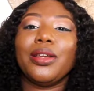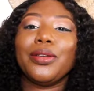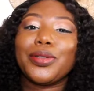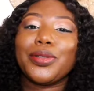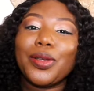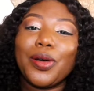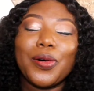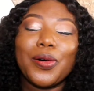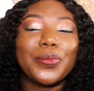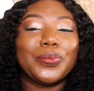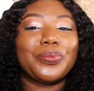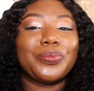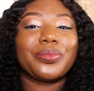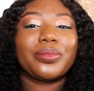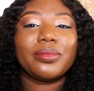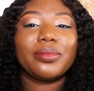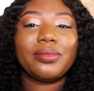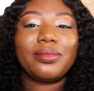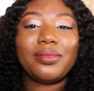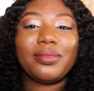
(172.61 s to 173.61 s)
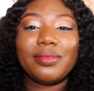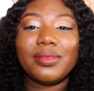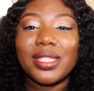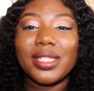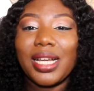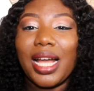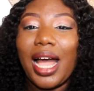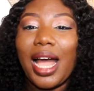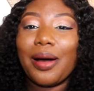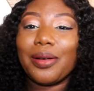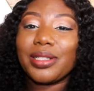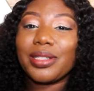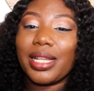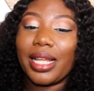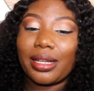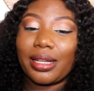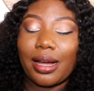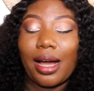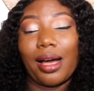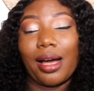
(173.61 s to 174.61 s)
So I was
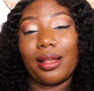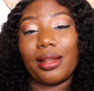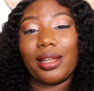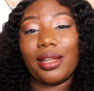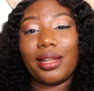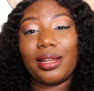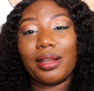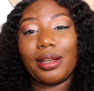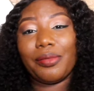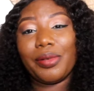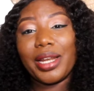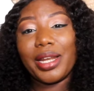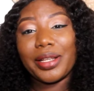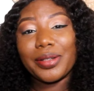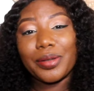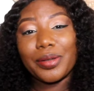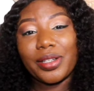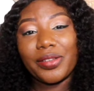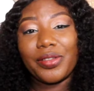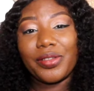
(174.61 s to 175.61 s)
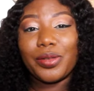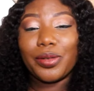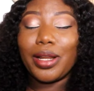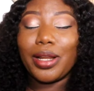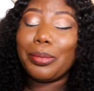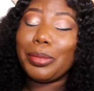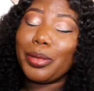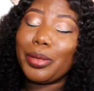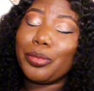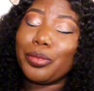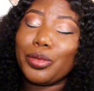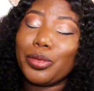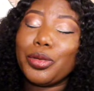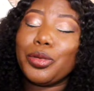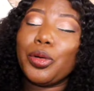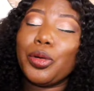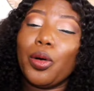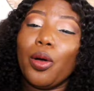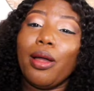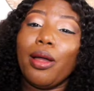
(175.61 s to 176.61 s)
like, when I saw the video, let
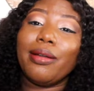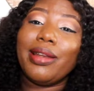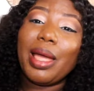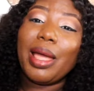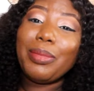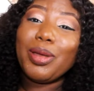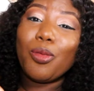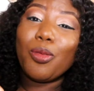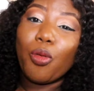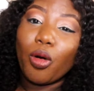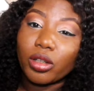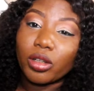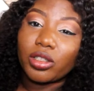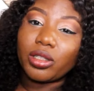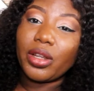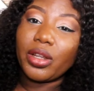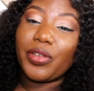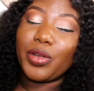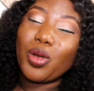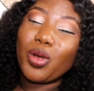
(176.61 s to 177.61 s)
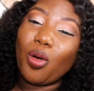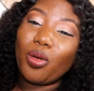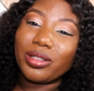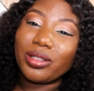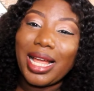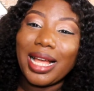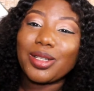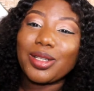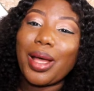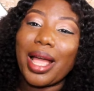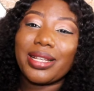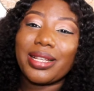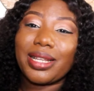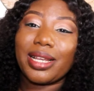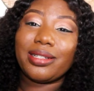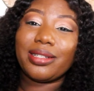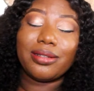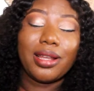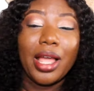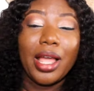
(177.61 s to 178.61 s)
me watch. If you don't, that's why I
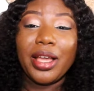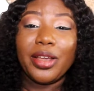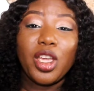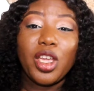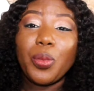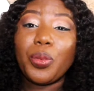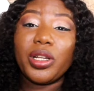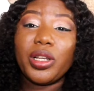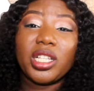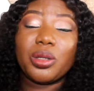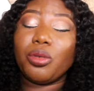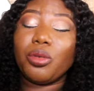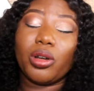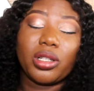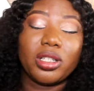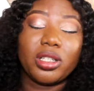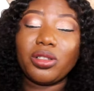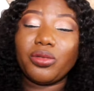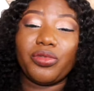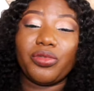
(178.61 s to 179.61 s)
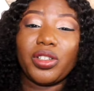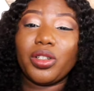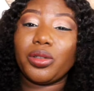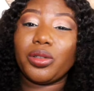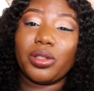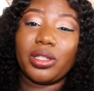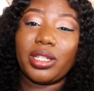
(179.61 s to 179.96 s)
said, you people need to be watching the video